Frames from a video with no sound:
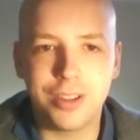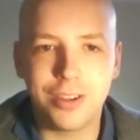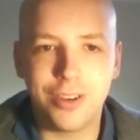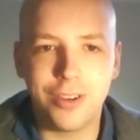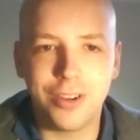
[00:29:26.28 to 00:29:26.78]

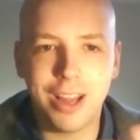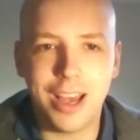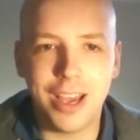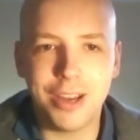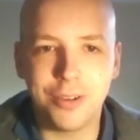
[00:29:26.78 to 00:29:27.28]

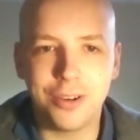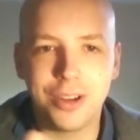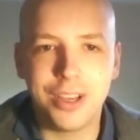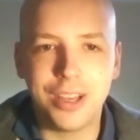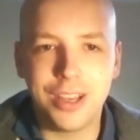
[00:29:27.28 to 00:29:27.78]
online or
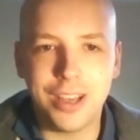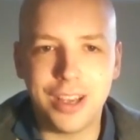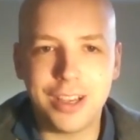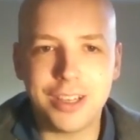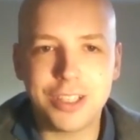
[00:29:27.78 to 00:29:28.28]

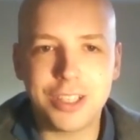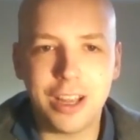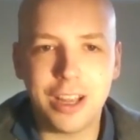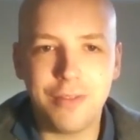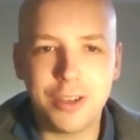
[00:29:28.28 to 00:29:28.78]
English
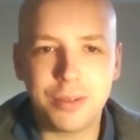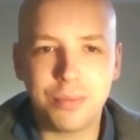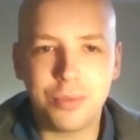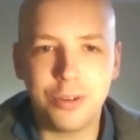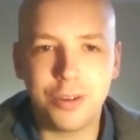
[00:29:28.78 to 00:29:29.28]
television
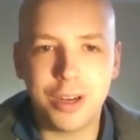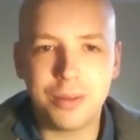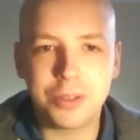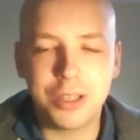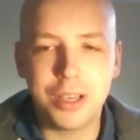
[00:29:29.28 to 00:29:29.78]

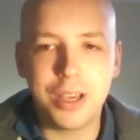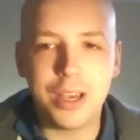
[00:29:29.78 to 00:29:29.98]
programs,